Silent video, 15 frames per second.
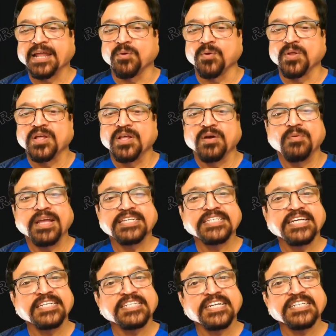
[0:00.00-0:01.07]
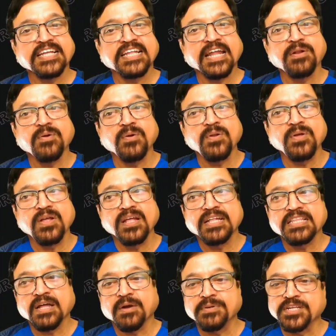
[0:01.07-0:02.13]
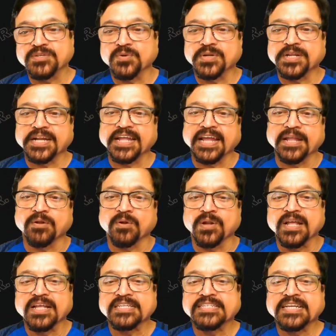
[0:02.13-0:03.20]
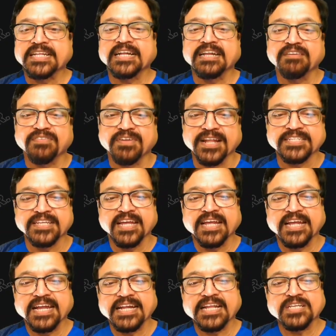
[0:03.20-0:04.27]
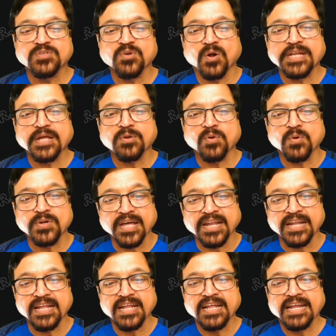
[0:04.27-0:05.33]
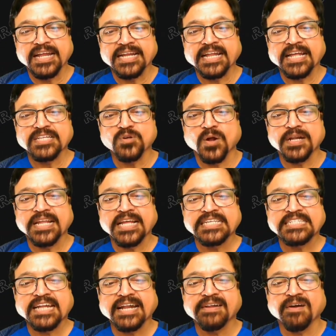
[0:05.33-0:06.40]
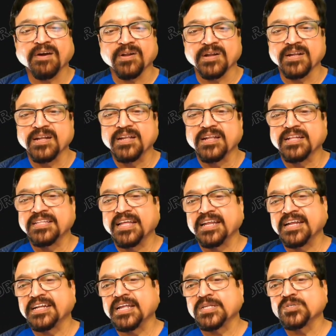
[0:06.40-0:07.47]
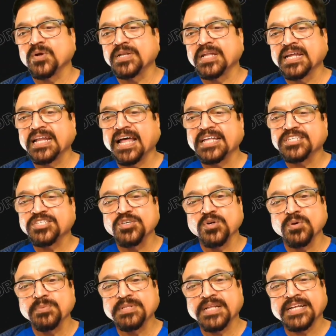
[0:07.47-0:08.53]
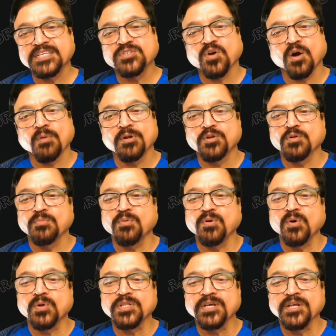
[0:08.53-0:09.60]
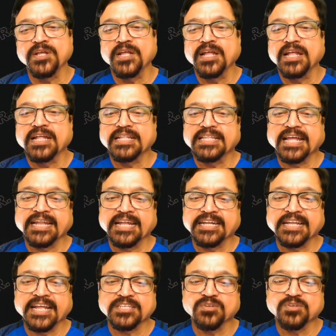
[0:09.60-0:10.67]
Now let us see another. It is the rotating anode. We have seen stationary anode. Now it is rotating anode. See the difference. It has got a rotor. It has got a stator.